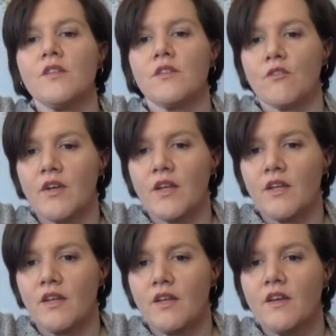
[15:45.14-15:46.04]

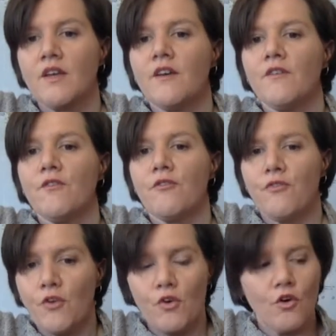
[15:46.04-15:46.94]
3,
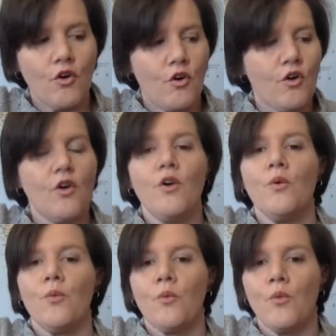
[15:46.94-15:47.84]
4.
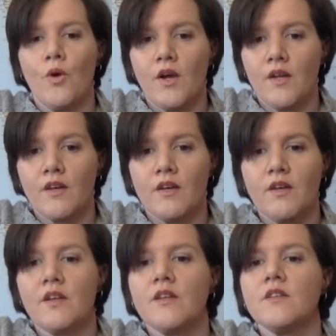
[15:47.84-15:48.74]

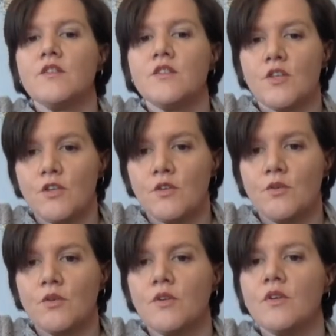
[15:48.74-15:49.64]
1, 2,
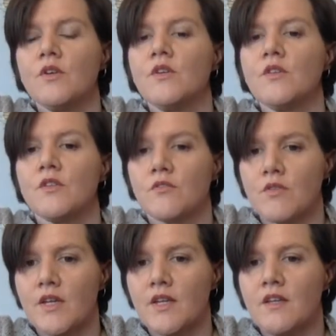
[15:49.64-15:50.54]

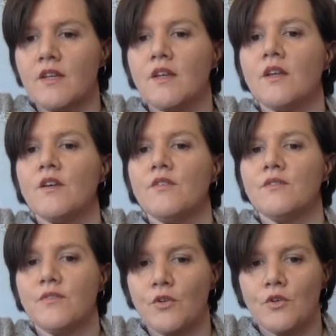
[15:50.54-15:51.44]
3,
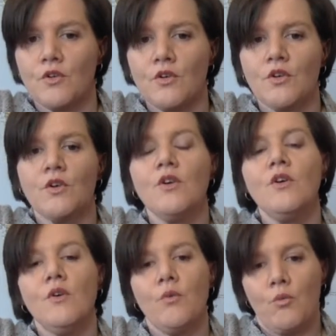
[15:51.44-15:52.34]
4.
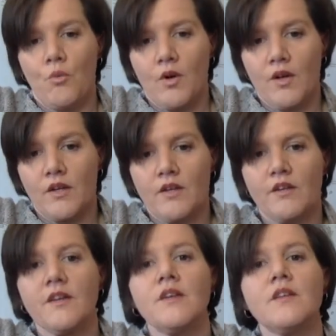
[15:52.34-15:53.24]

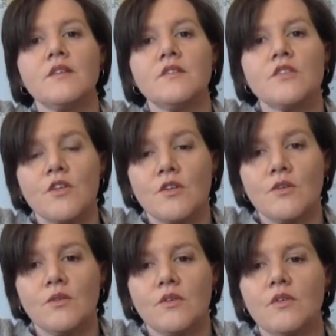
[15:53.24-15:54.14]
1,
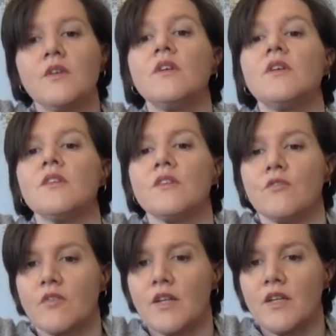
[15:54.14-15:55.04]
2,
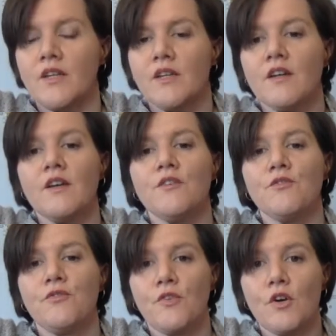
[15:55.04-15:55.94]
3,
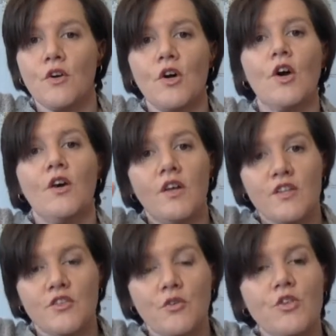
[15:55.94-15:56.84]
4.
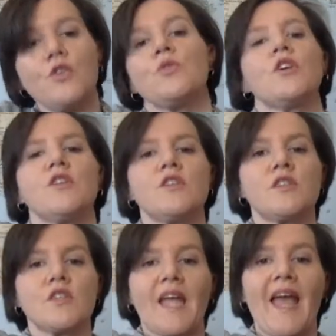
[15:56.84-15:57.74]
So you can
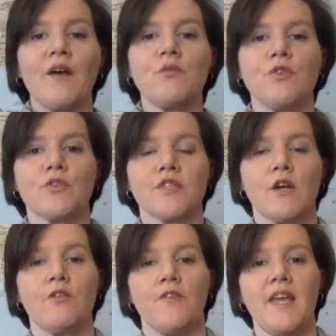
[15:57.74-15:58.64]
count
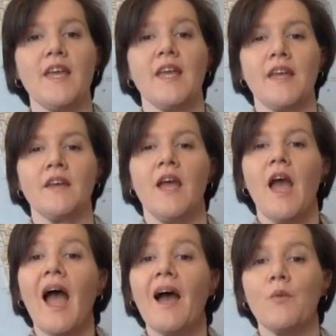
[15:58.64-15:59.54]
yourself in
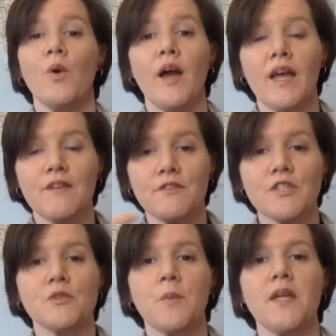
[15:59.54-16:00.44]
at whatever
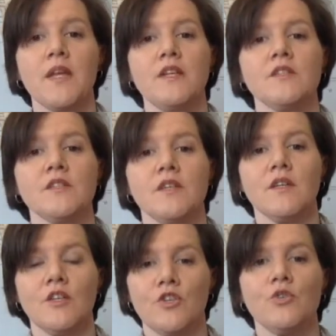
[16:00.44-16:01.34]
speed
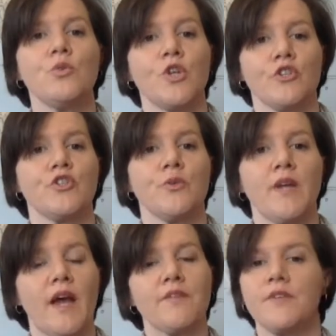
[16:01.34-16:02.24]
you can do it
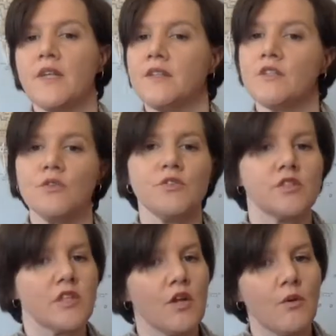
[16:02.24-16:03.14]
at. If you need to do
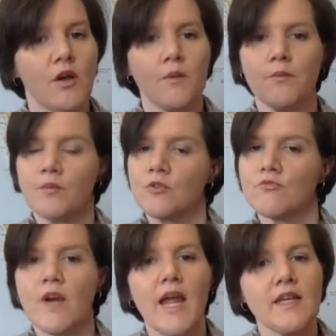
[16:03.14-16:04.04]
slower,
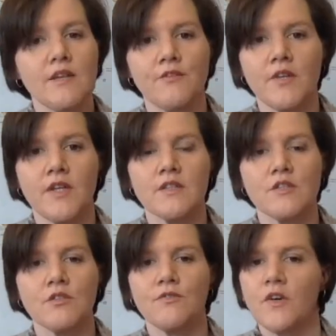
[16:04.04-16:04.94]
great. If you need to
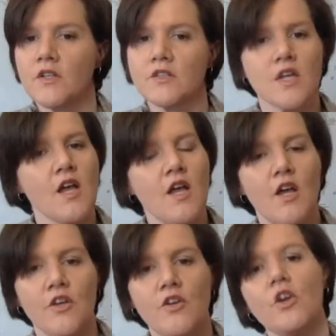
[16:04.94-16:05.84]
do faster,
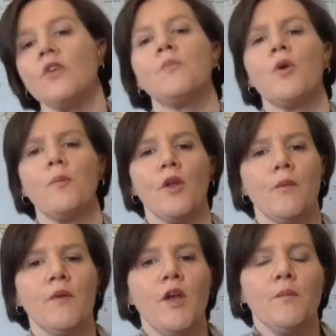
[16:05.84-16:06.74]
no
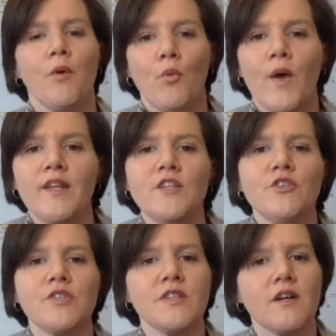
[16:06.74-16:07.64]
problem. But when you
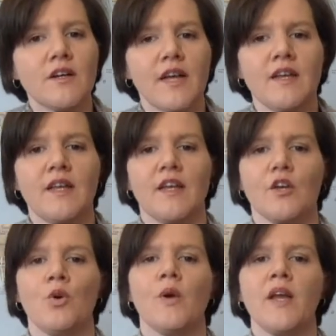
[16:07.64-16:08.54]
start getting it
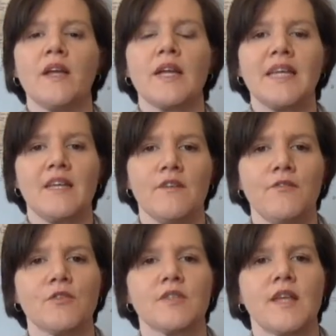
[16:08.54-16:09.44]
quick, give
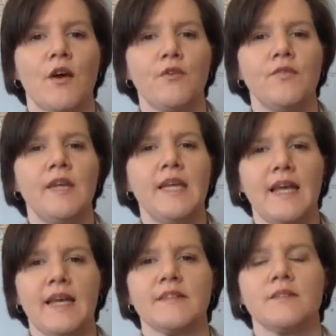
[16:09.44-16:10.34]
yourself
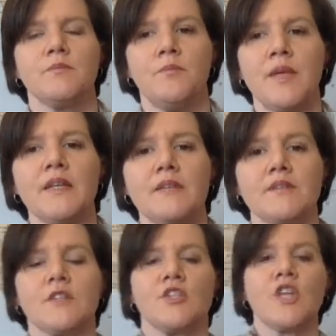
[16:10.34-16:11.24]
less beats
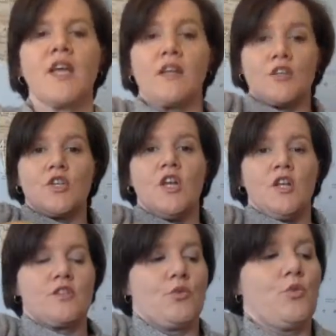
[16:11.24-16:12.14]
to change.
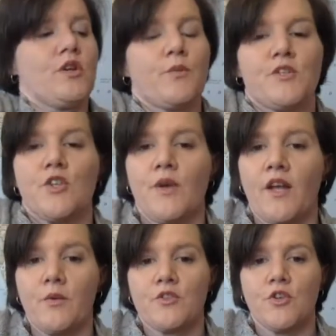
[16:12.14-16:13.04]
So what I was doing
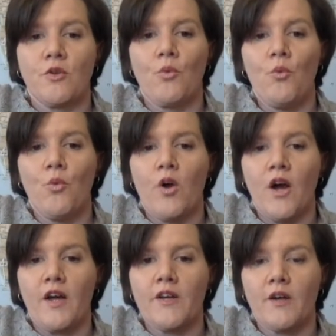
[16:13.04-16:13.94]

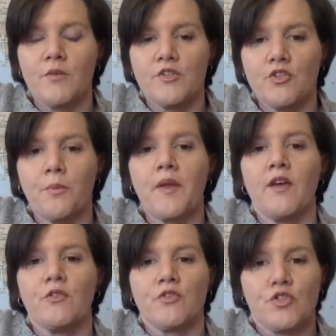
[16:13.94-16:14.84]
1, I was stopping it
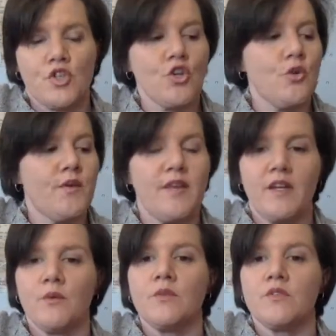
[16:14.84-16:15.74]
on 2, and then
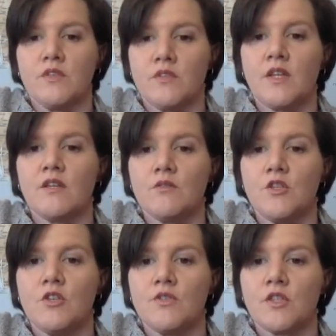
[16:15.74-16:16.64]
I was
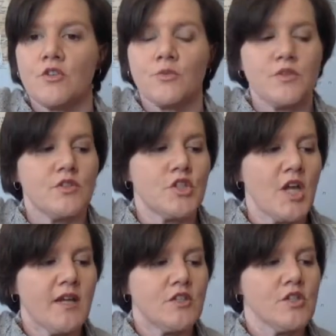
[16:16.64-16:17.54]
using those ones to
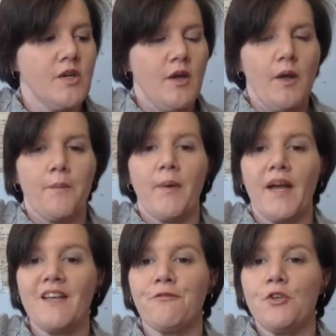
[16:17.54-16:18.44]
change.
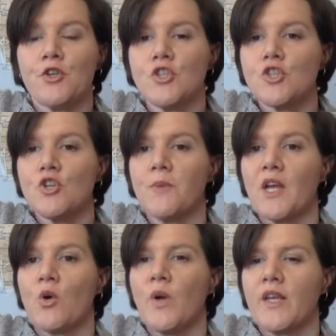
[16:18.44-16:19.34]
But if you can do it a bit
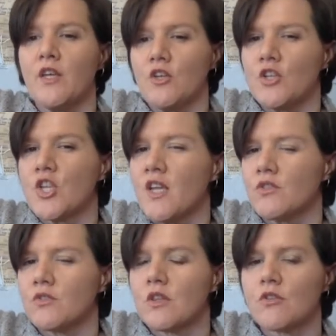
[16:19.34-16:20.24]
quicker, you could change
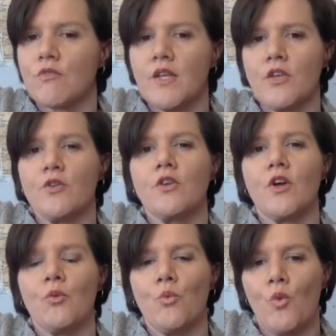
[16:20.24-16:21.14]
on 3. You could go
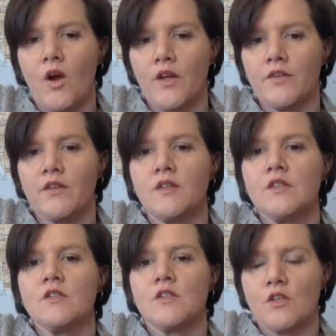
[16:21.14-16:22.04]

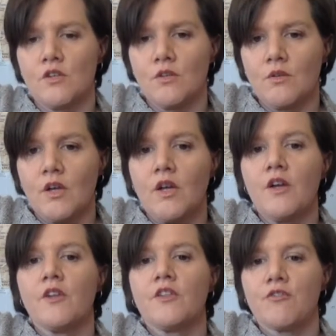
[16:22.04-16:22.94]
1,
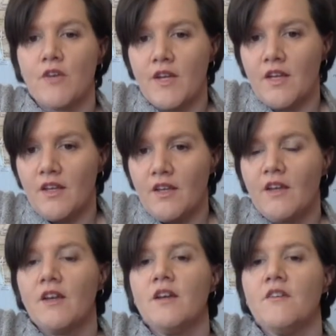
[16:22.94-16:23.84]
2, 3,
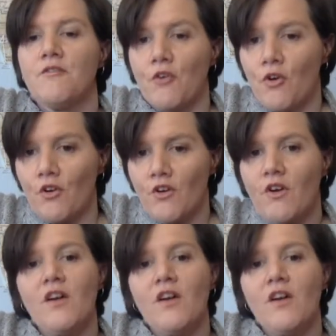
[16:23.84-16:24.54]
4.